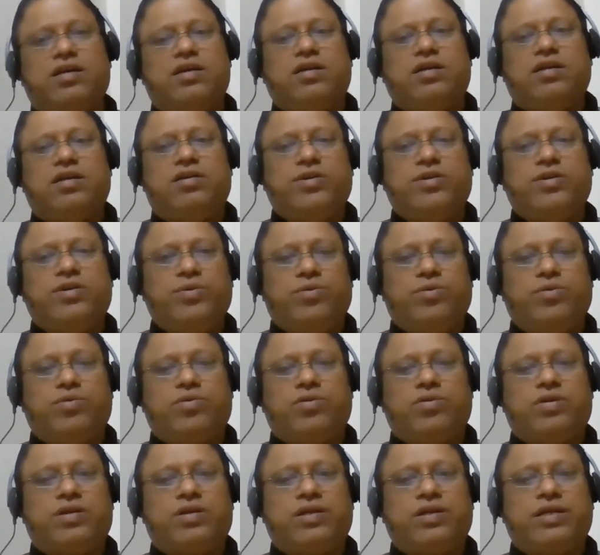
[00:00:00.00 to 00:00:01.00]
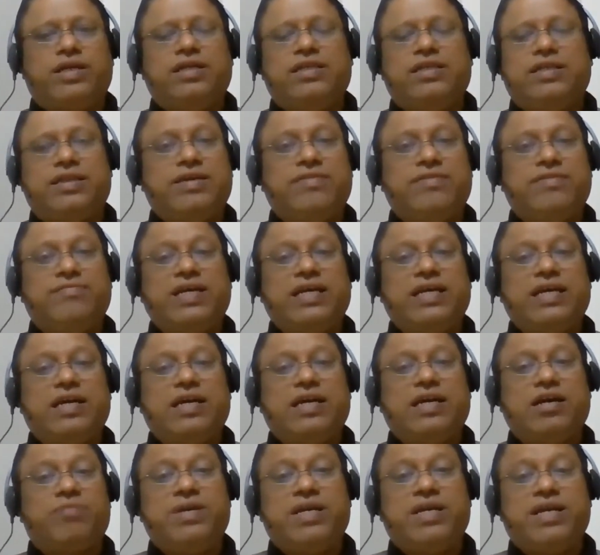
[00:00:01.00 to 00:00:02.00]
to you, right? The same way
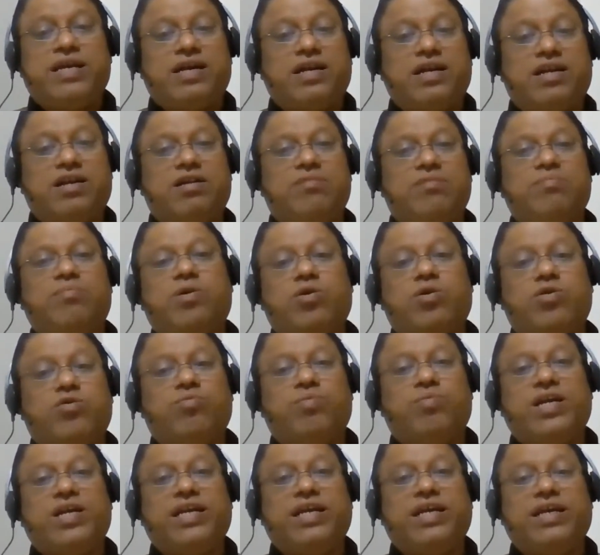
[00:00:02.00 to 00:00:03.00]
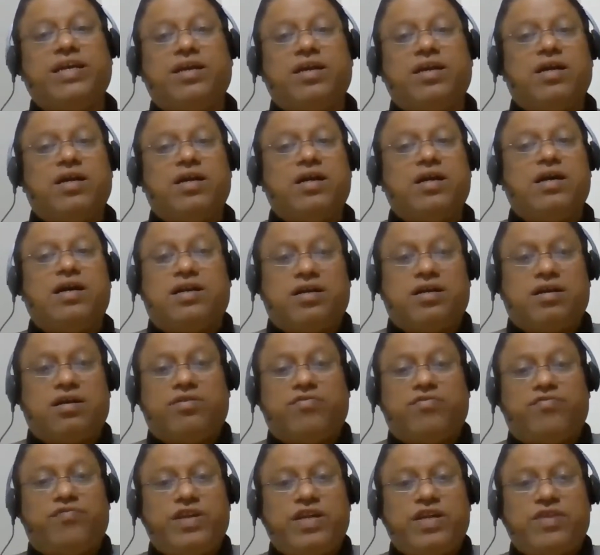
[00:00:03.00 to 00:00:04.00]
RBI cannot borrow money at
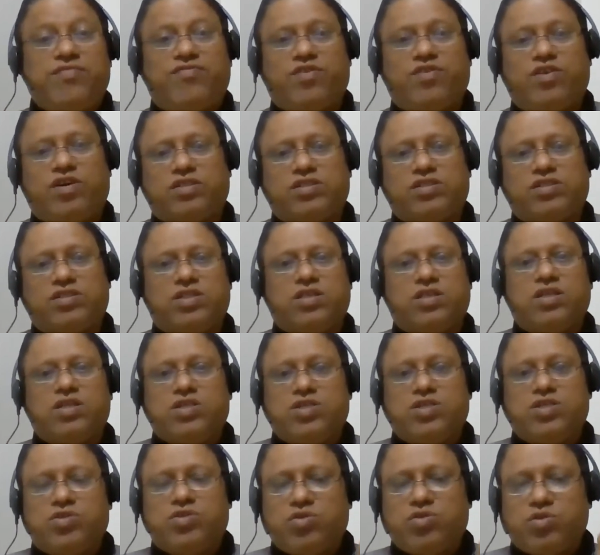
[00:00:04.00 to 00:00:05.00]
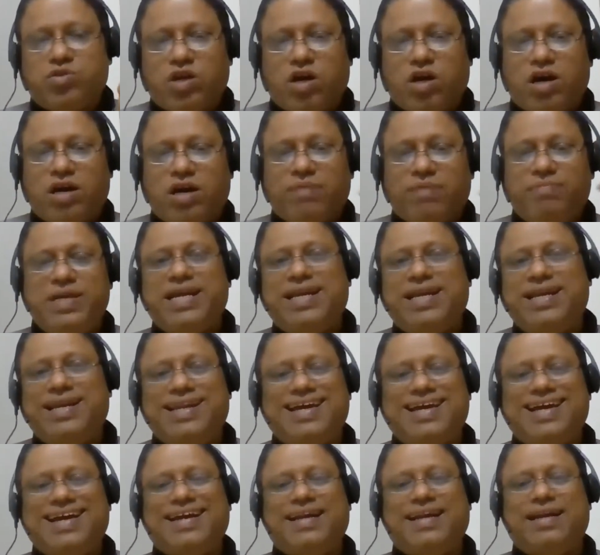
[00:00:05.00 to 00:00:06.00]
a free of cost. So the RBI
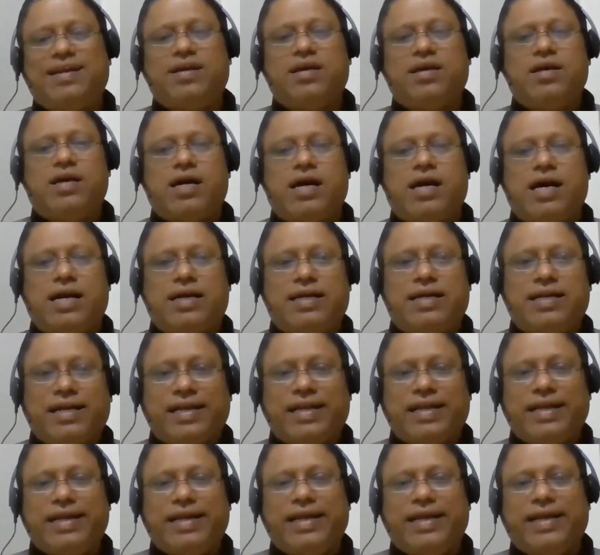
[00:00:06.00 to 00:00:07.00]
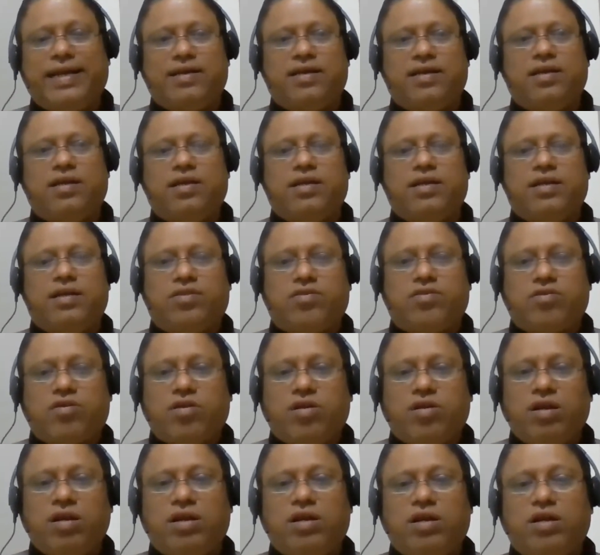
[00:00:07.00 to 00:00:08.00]
lend at a rate is
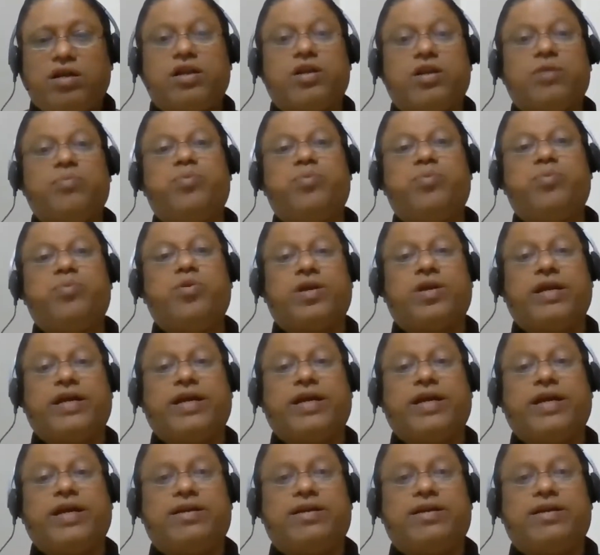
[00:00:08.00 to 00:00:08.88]
called repo rate.